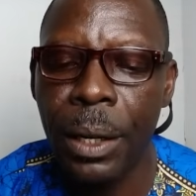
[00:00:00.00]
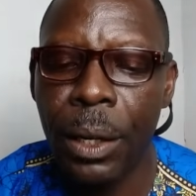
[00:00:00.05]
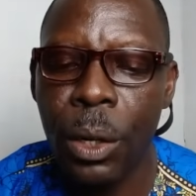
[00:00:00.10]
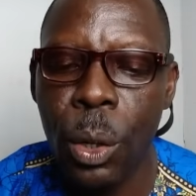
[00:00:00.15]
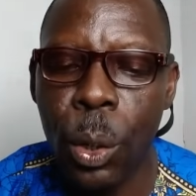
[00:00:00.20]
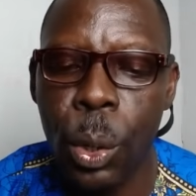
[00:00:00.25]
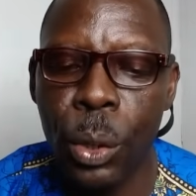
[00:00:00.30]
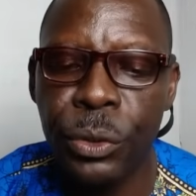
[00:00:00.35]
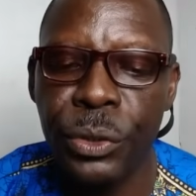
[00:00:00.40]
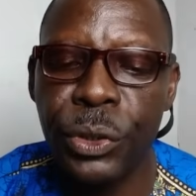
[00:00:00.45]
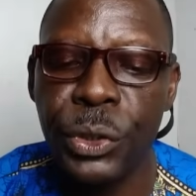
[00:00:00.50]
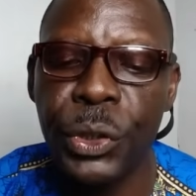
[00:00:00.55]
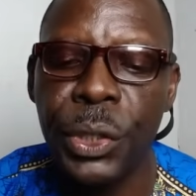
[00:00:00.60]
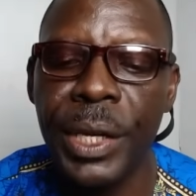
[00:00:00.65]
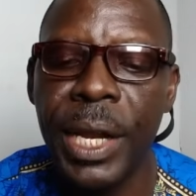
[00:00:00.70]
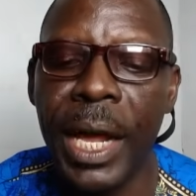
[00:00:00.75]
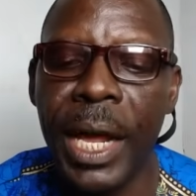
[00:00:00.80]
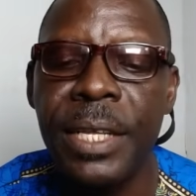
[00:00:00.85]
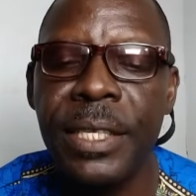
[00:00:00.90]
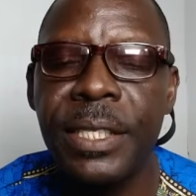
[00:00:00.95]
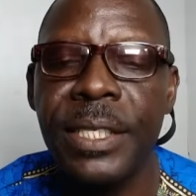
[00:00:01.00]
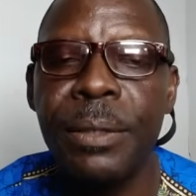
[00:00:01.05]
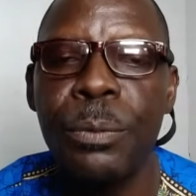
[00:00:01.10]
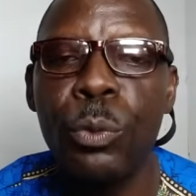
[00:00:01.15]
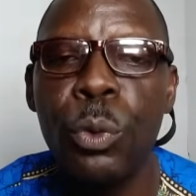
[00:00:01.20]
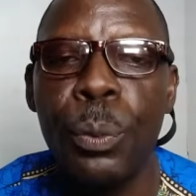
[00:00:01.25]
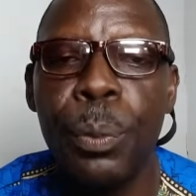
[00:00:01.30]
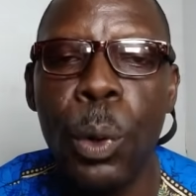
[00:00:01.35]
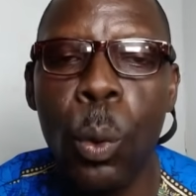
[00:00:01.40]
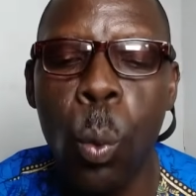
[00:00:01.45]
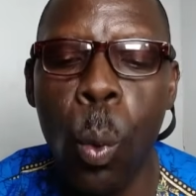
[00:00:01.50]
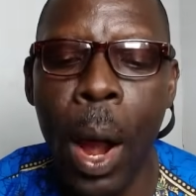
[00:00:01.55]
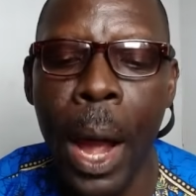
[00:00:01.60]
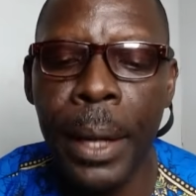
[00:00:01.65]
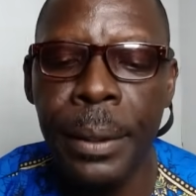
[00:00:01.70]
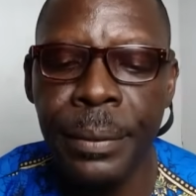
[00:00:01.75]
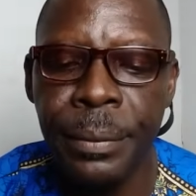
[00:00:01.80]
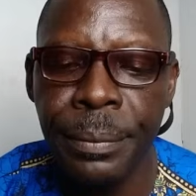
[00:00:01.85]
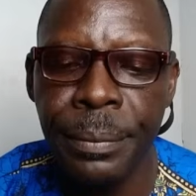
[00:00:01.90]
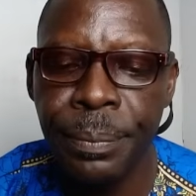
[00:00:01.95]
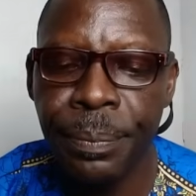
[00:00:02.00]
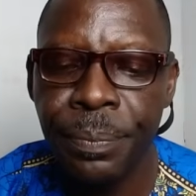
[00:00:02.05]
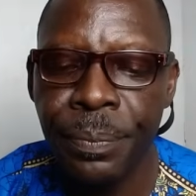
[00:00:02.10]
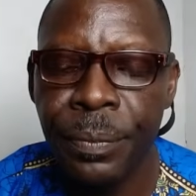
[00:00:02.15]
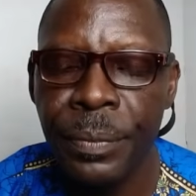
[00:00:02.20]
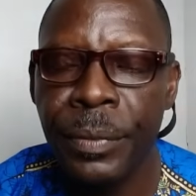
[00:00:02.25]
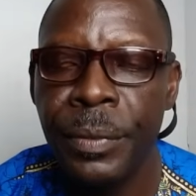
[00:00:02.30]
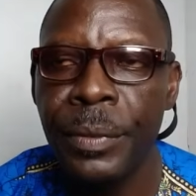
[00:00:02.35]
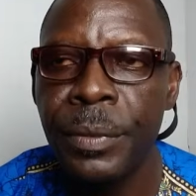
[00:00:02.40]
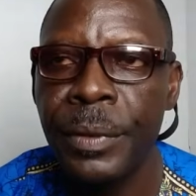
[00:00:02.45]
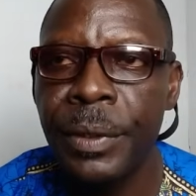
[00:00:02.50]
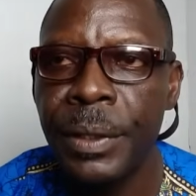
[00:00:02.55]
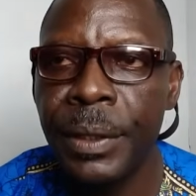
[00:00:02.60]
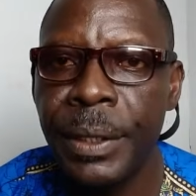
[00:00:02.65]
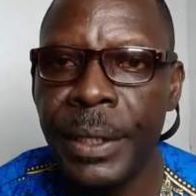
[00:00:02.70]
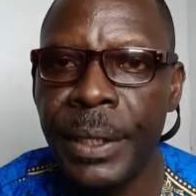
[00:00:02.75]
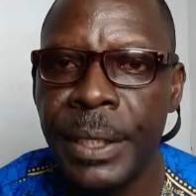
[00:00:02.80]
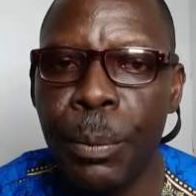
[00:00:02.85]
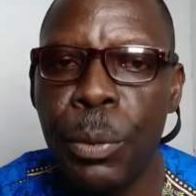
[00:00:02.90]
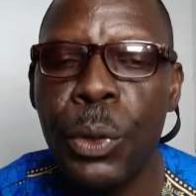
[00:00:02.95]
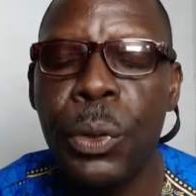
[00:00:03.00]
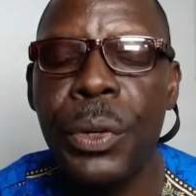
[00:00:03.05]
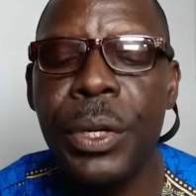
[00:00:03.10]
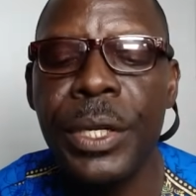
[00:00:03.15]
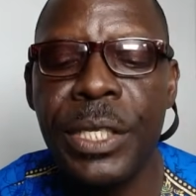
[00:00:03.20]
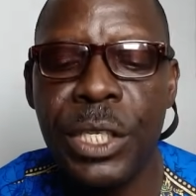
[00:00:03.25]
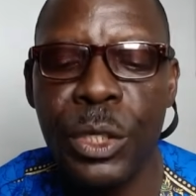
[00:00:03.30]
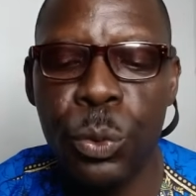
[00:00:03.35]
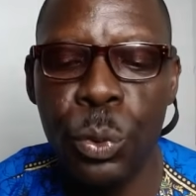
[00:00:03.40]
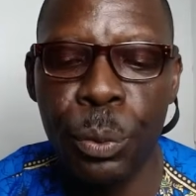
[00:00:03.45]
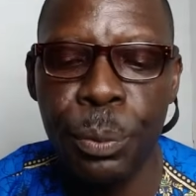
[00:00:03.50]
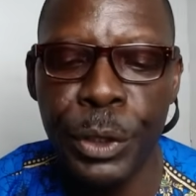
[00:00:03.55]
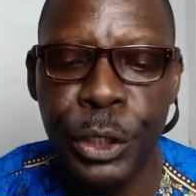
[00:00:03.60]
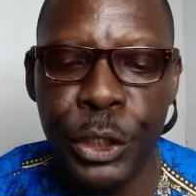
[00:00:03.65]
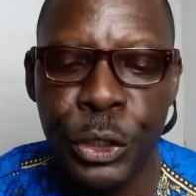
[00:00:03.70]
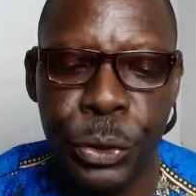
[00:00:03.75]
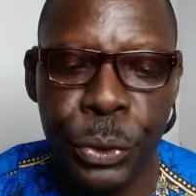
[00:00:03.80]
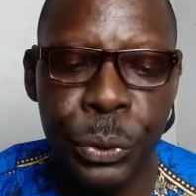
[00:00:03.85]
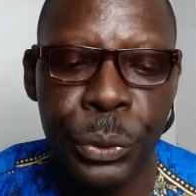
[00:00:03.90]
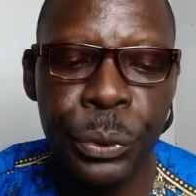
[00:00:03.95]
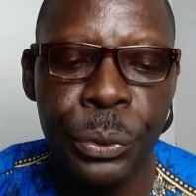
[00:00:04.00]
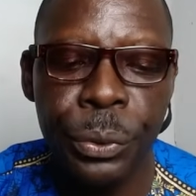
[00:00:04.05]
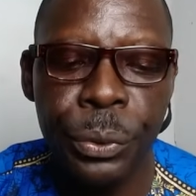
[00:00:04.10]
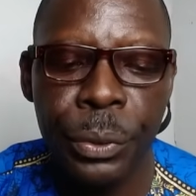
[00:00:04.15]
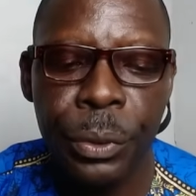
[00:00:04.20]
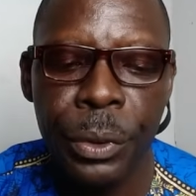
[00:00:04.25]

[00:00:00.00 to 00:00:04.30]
Constitutionalism will be 1. Democracy will be 2.